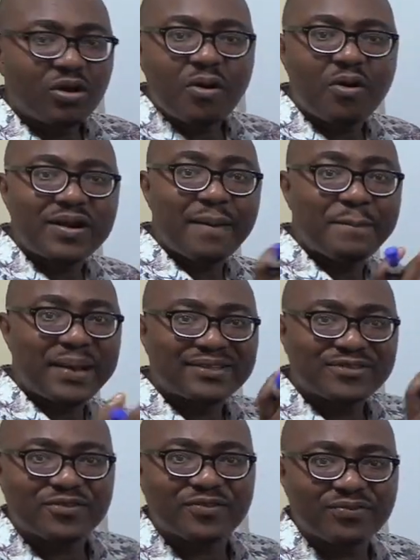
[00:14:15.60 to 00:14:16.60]
other
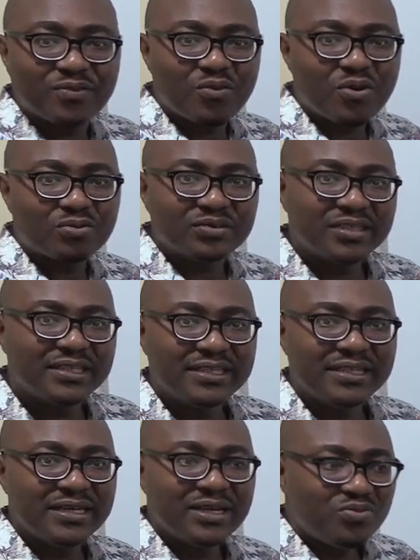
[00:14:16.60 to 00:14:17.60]
parts of the world
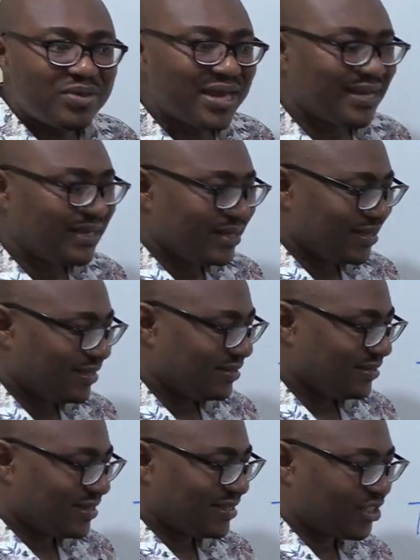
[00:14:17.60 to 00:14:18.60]
where
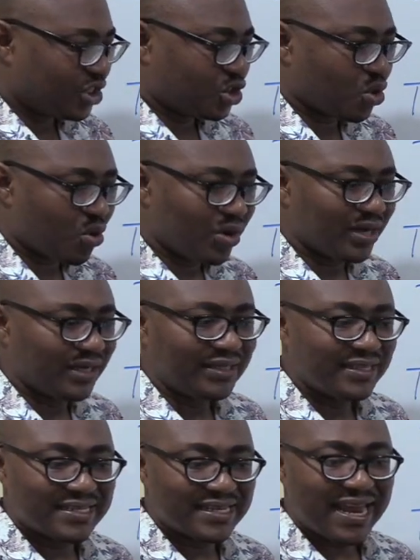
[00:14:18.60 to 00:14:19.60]
the soil
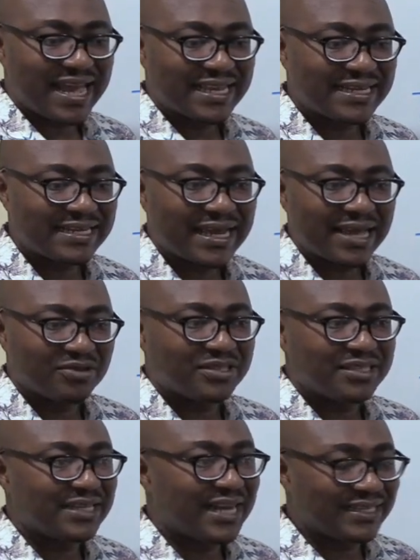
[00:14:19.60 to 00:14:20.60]
is lacking in
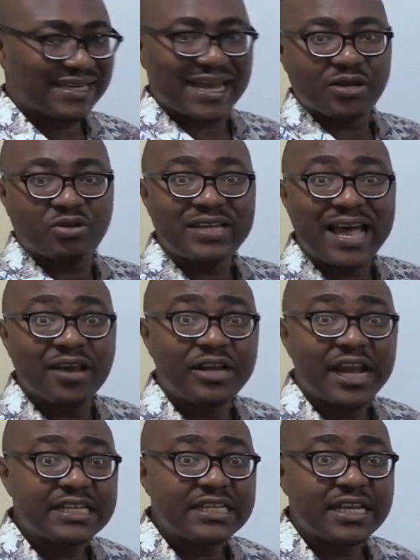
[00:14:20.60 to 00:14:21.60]
iodine and they are not
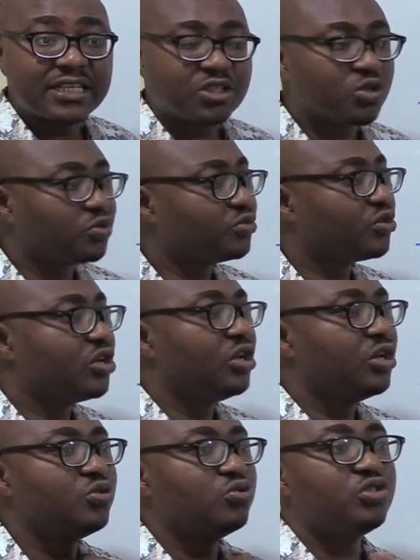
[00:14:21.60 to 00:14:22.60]
iodizing their salt,
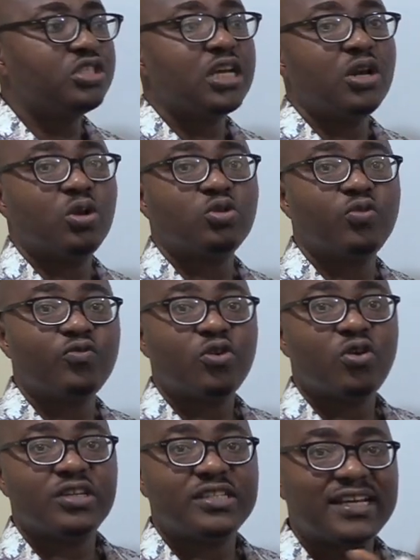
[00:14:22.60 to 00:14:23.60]
you see a lot of
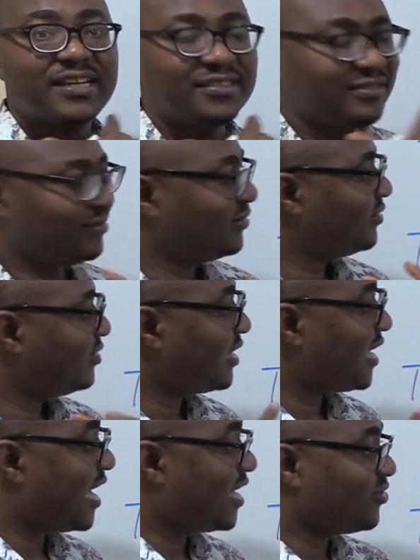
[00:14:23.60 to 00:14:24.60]
goiter,
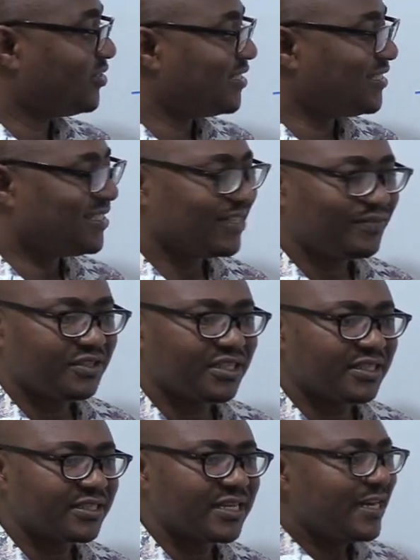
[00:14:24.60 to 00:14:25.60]
iodine
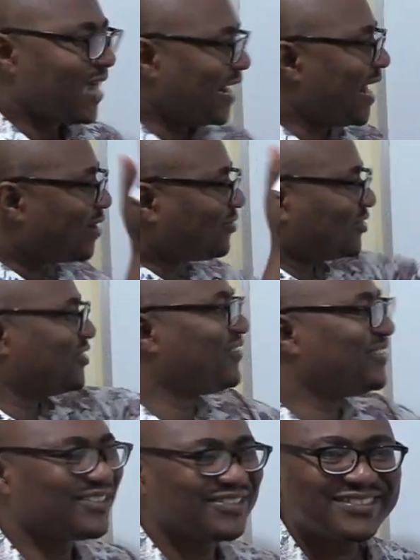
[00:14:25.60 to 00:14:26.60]
deficiency. And how does it
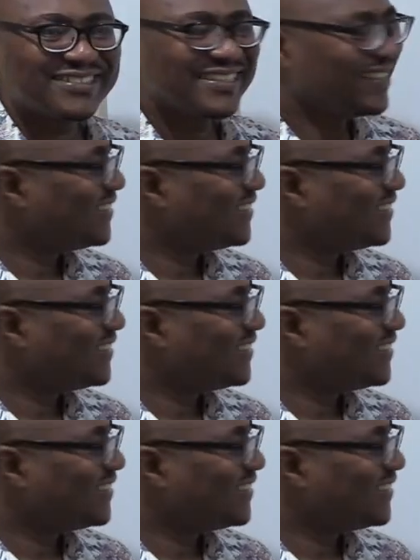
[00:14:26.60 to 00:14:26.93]
result